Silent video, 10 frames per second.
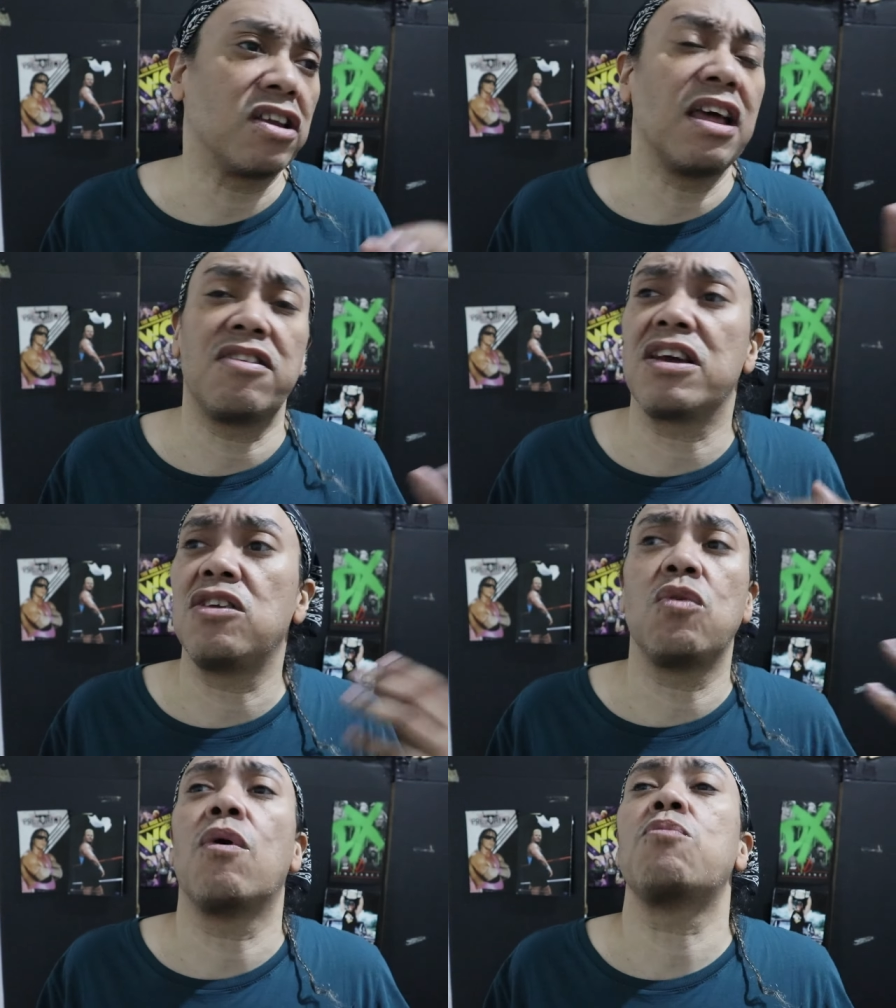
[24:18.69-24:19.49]
unless they're
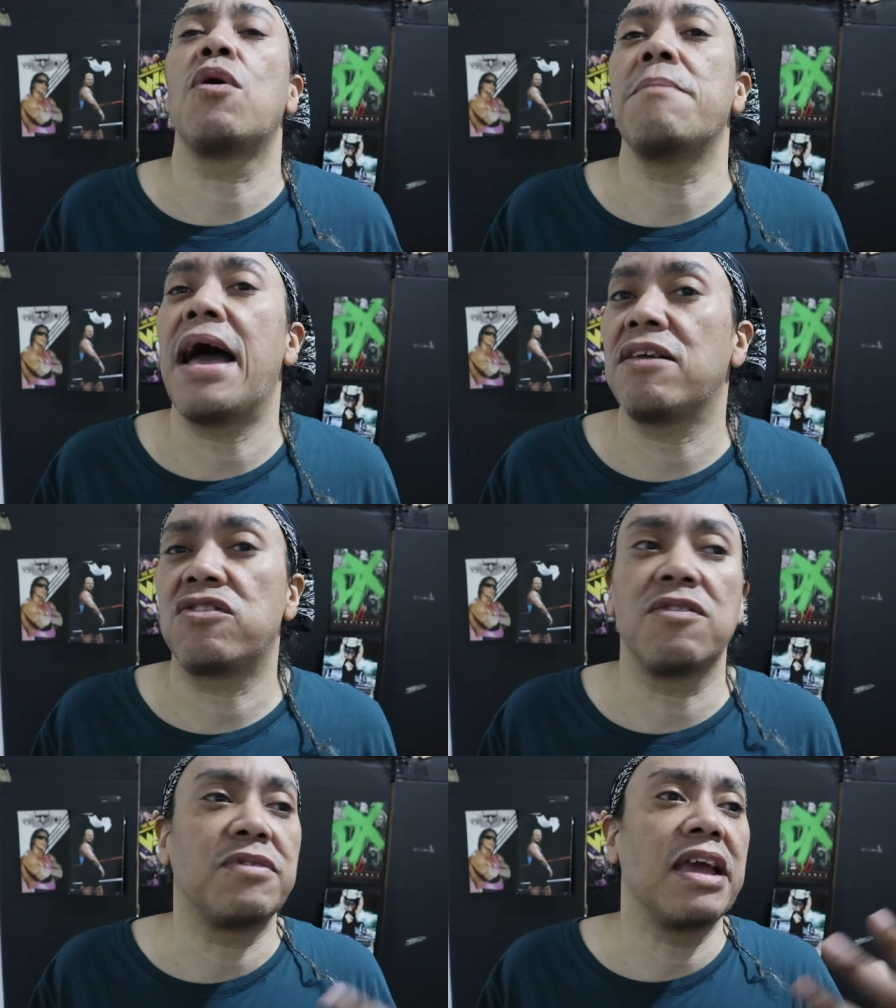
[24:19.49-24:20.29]
going to do one more
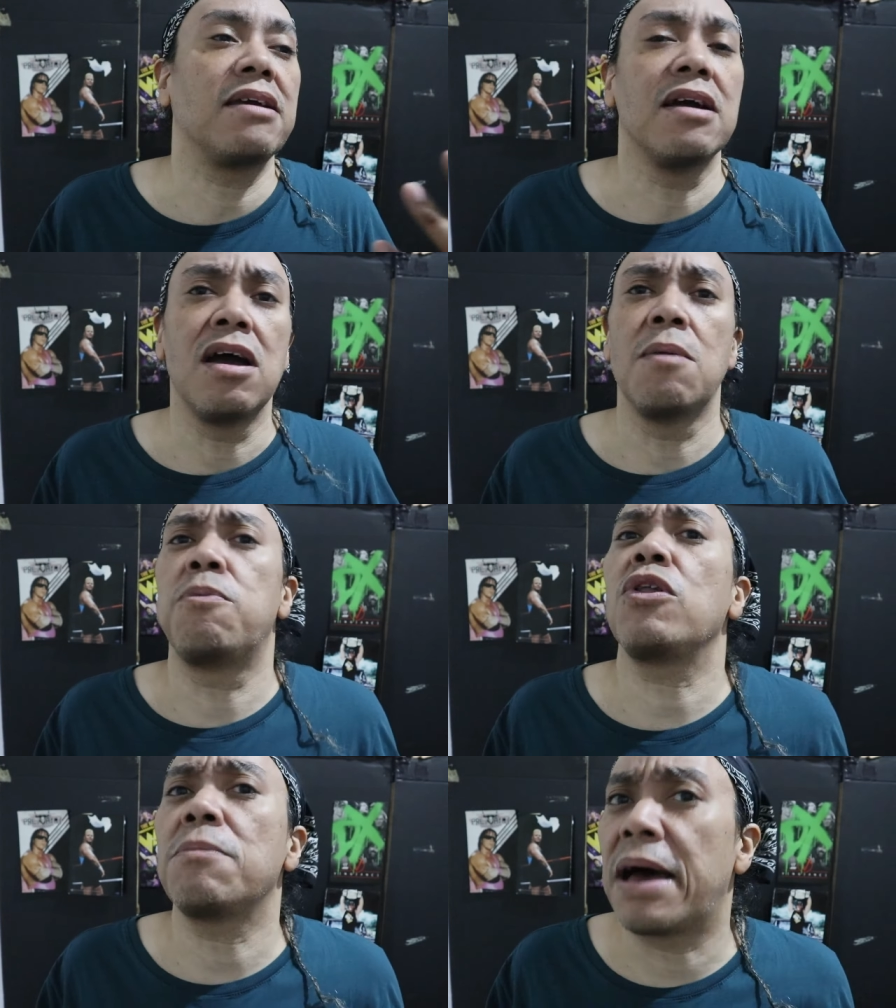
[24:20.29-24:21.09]
match if they
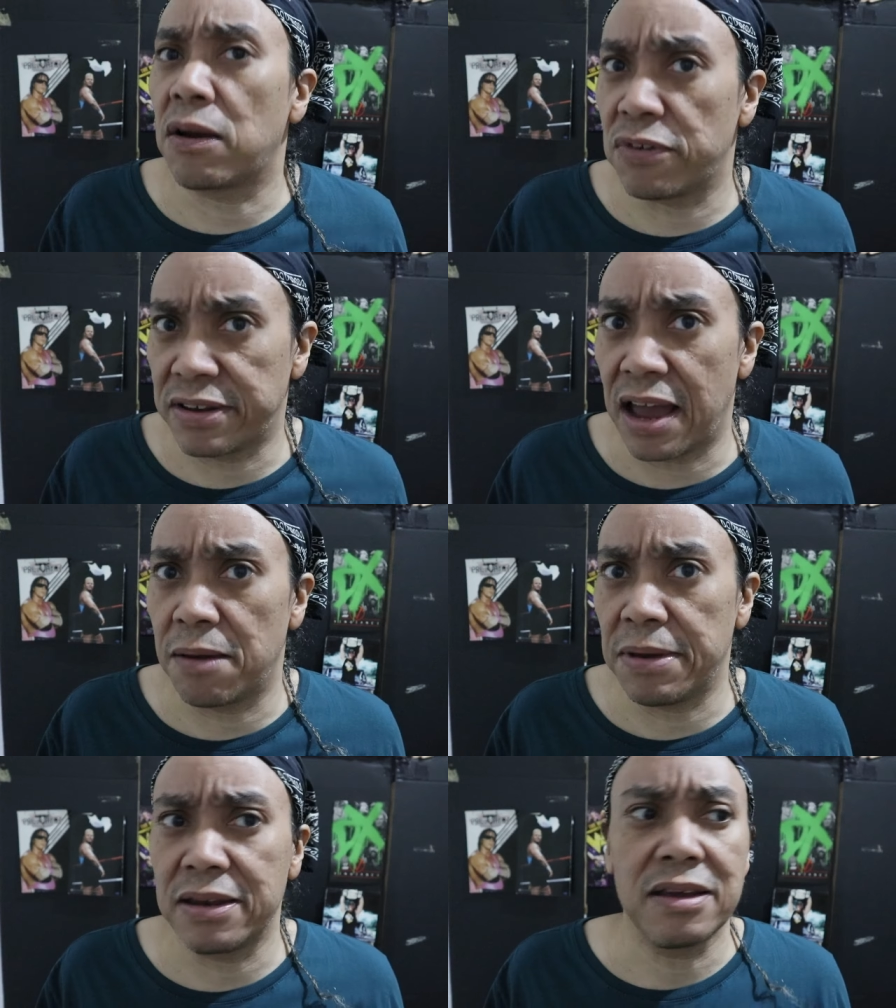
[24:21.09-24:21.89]
pull him out of
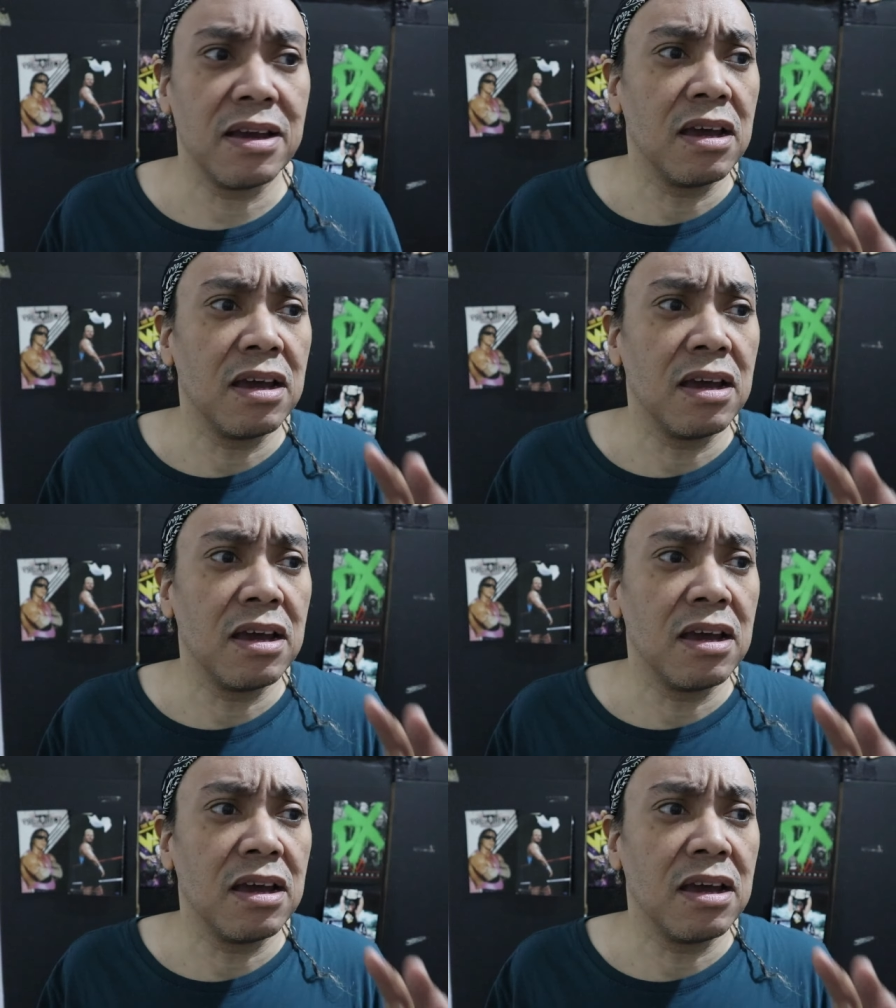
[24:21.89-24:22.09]
retirement.